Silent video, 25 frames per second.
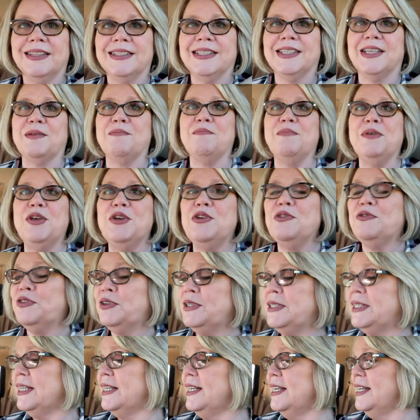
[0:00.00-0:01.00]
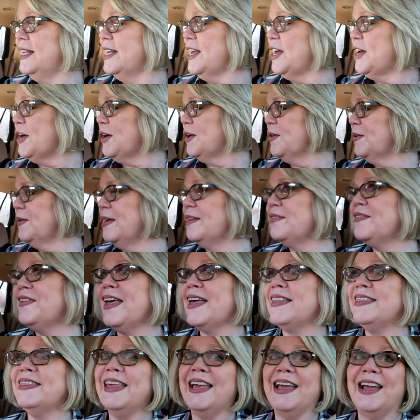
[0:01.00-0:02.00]
It's a beautiful Sunday, y'all. I've
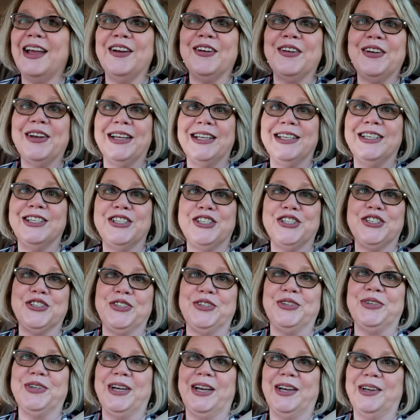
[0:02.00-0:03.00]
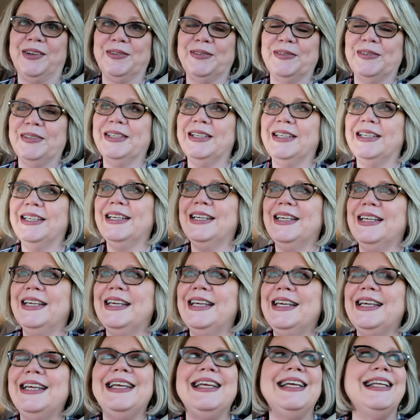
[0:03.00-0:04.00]
got the air conditioner on.
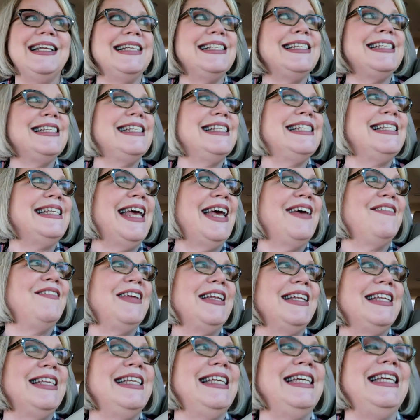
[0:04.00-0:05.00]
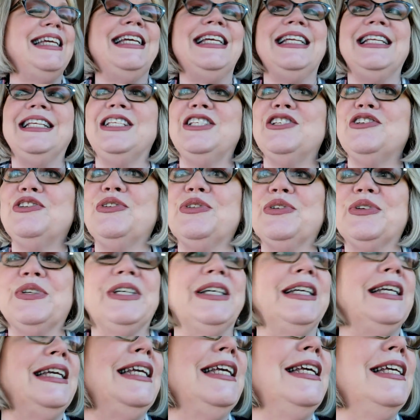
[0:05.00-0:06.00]
It is seventy
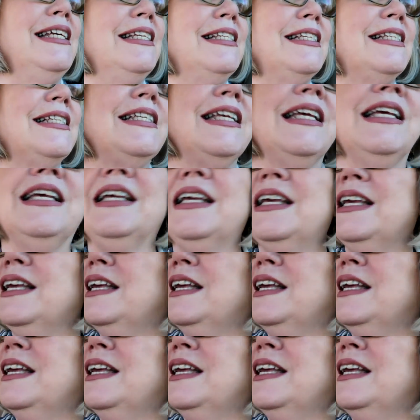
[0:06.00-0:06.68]
degrees.